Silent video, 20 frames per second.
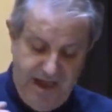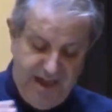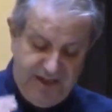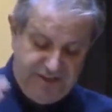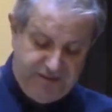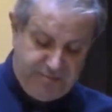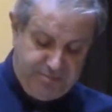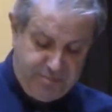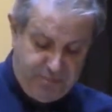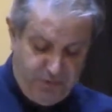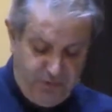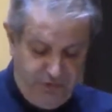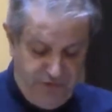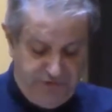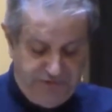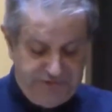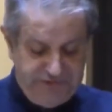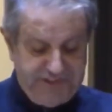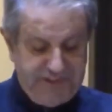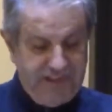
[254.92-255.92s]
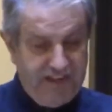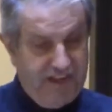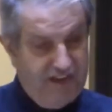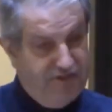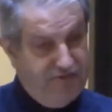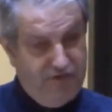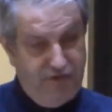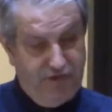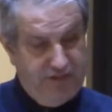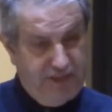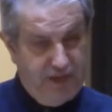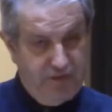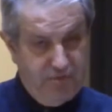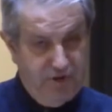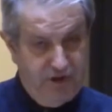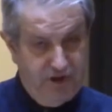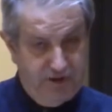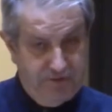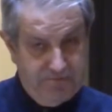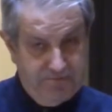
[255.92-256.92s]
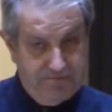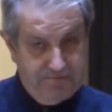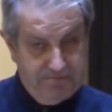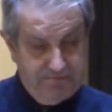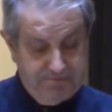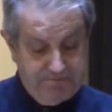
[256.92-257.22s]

as proofs of who they were.